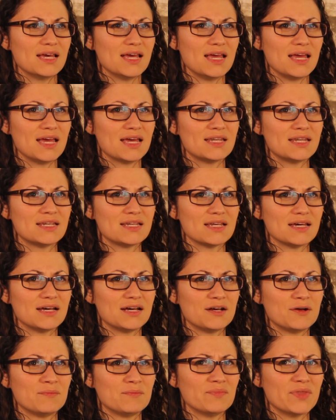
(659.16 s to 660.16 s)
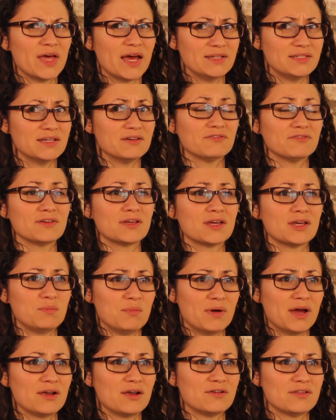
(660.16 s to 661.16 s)
And I definitely
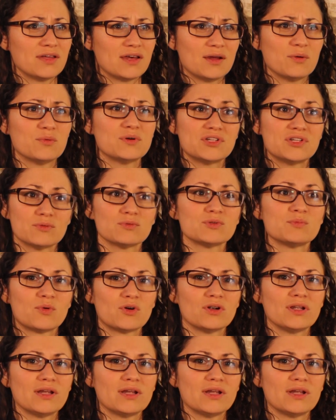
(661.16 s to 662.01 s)
admire that. I wish I was more